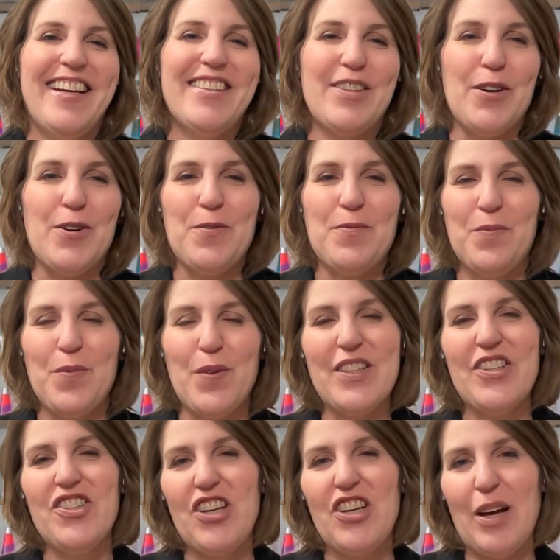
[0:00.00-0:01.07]
So, what
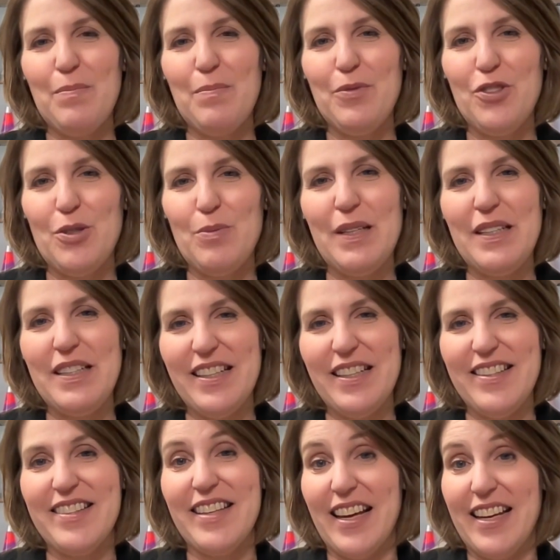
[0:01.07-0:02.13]
does
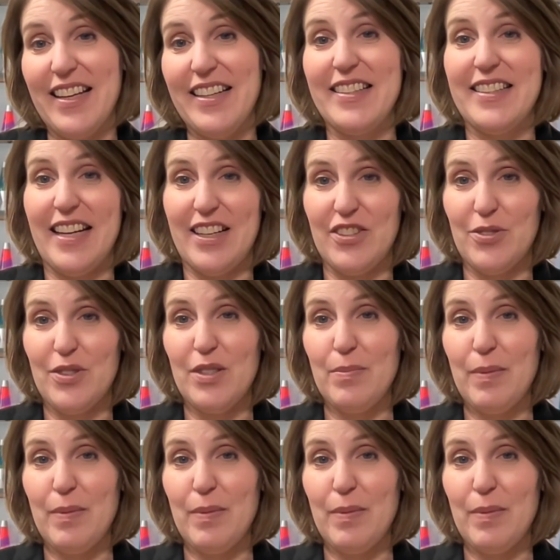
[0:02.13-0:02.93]
ChatGPT say is dangerous